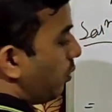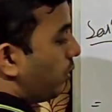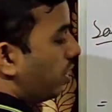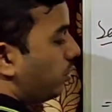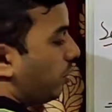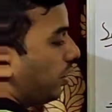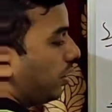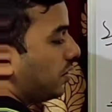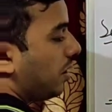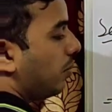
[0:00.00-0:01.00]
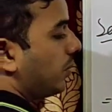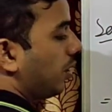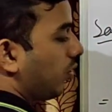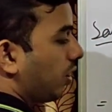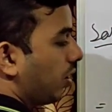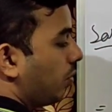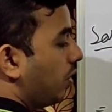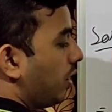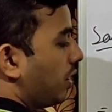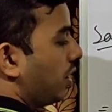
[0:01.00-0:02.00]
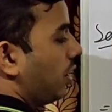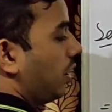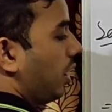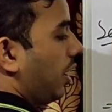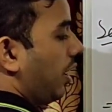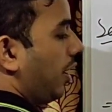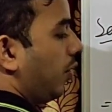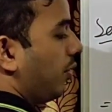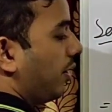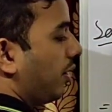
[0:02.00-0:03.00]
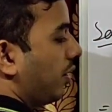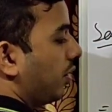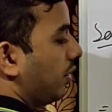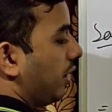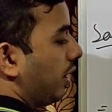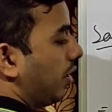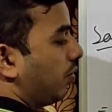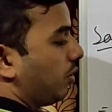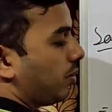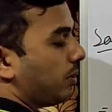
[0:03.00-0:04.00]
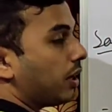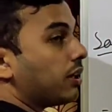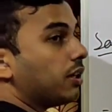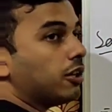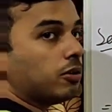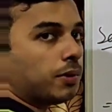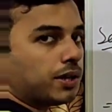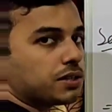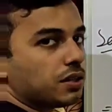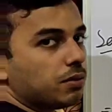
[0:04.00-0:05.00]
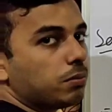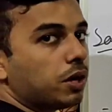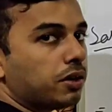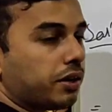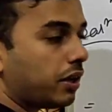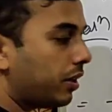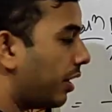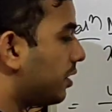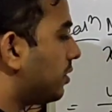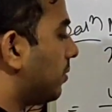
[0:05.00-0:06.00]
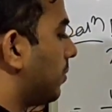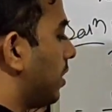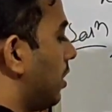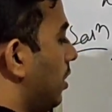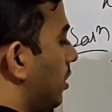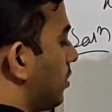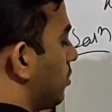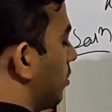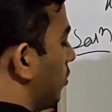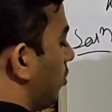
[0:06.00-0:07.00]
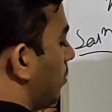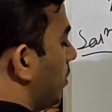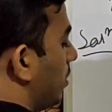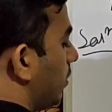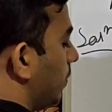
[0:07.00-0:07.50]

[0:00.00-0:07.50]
We are doing the same thing, okay? We are now taking we are making the denominator same by taking the LCM. So it will be